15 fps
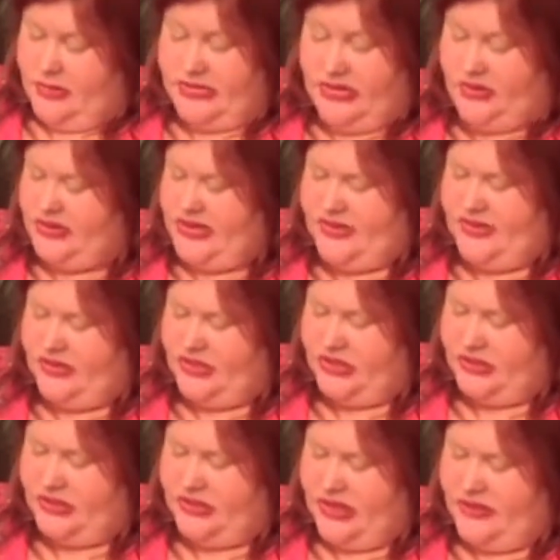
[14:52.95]
But there was nothing
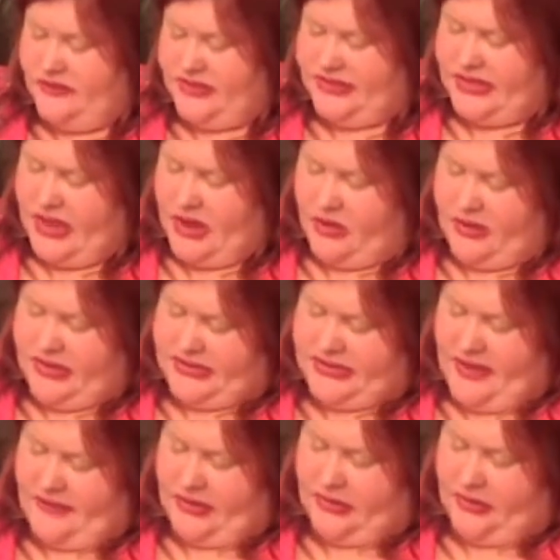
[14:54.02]
she could think of as scary as
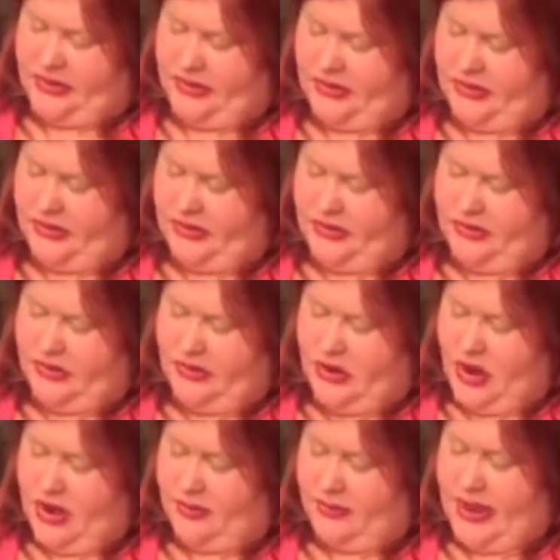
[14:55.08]
having it look at her. Her
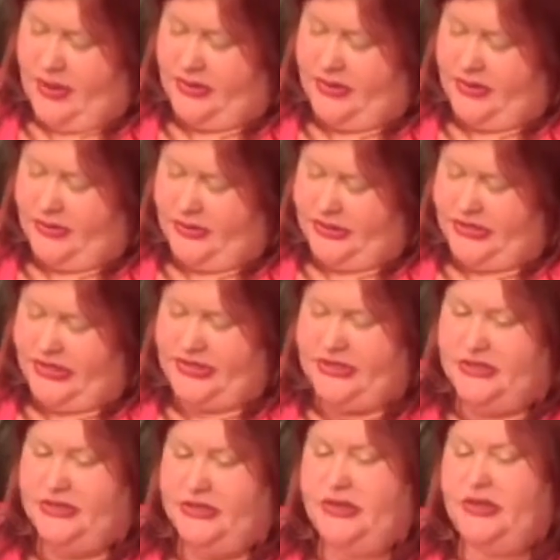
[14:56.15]
heart pounded in her
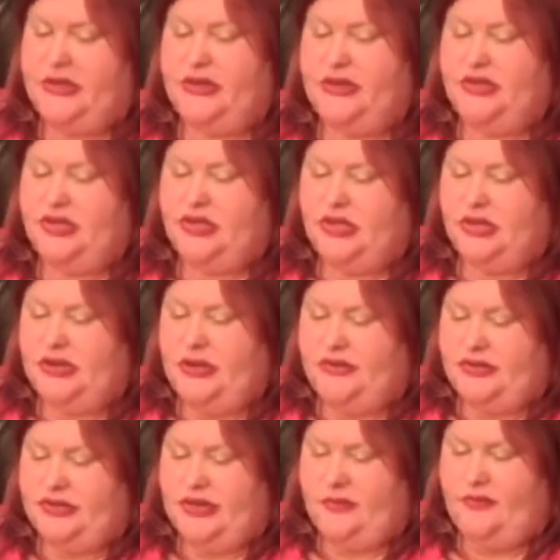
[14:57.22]
chest. She took
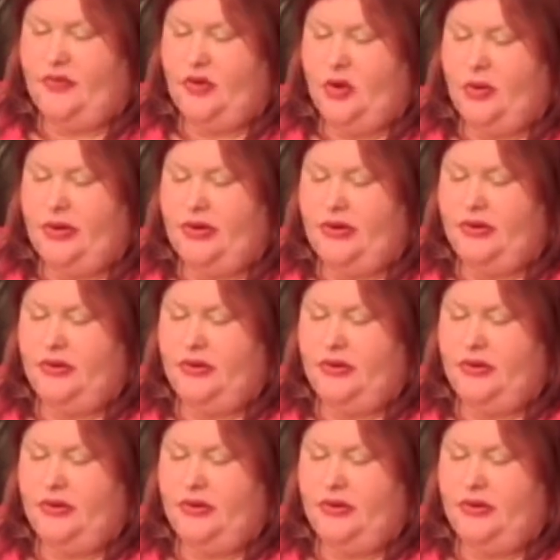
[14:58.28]
another step forward.